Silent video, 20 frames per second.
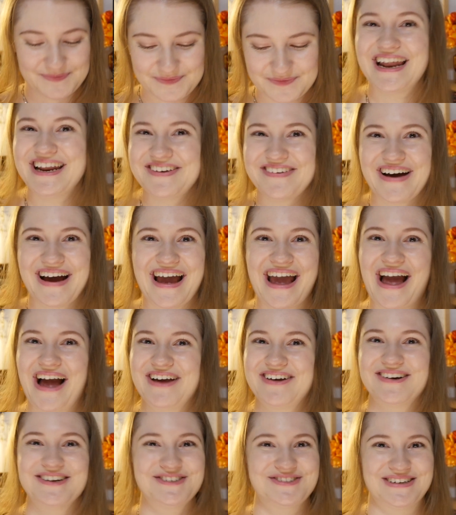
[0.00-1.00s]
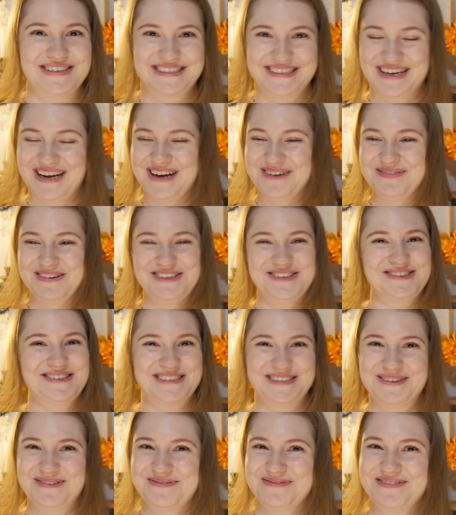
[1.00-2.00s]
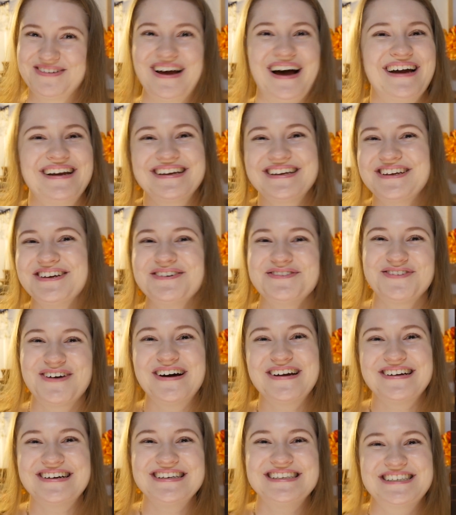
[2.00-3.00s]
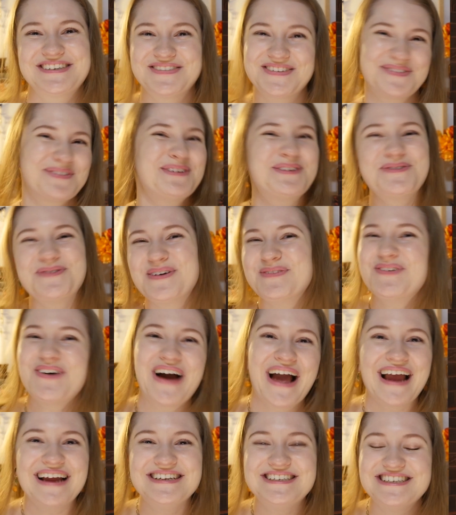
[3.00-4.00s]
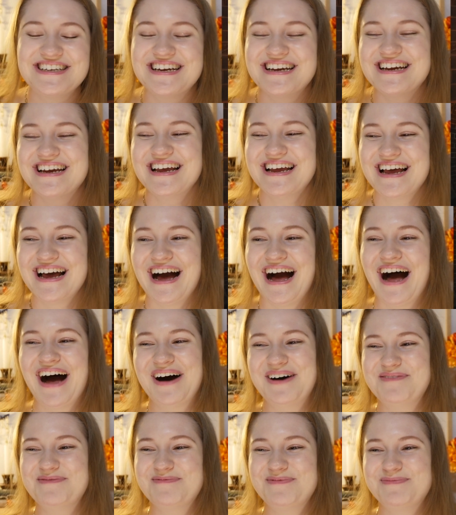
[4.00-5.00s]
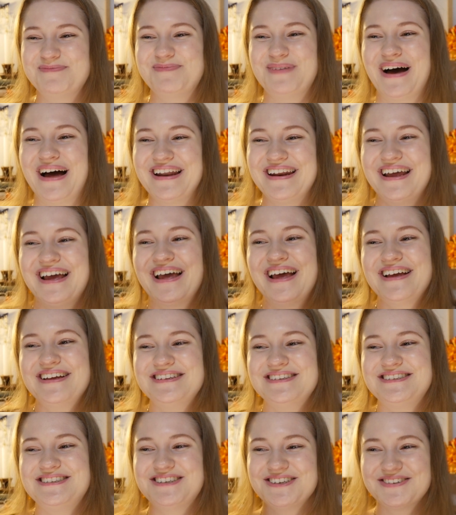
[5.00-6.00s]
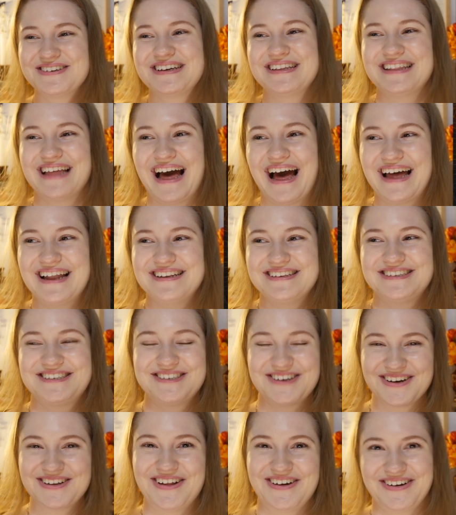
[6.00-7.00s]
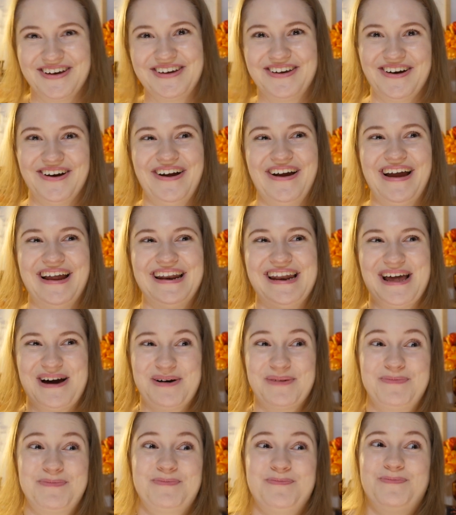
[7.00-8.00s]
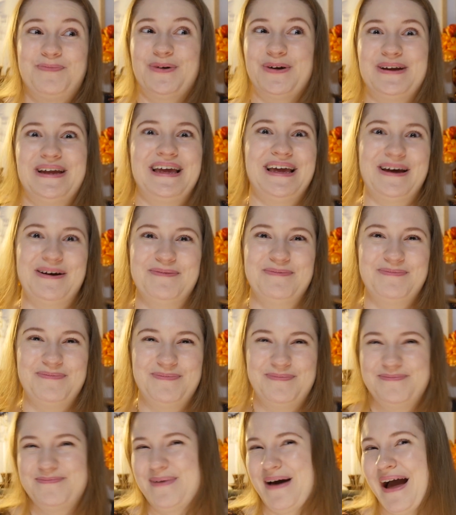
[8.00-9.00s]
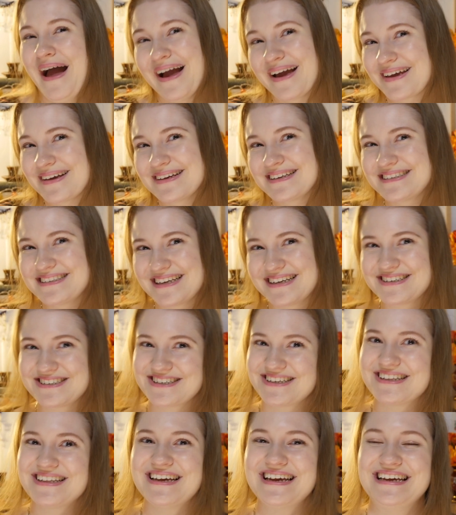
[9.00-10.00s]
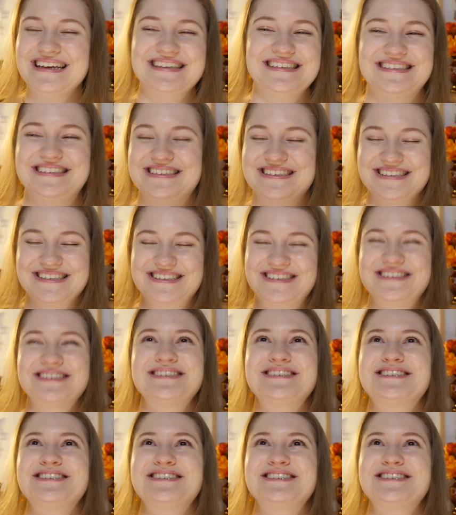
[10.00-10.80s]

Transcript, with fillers: Anyway, I got dressed up, we took some kind of cute photos, some of them were a little bit more edgy, um, but doing that so long ago and now bringing it back essentially is just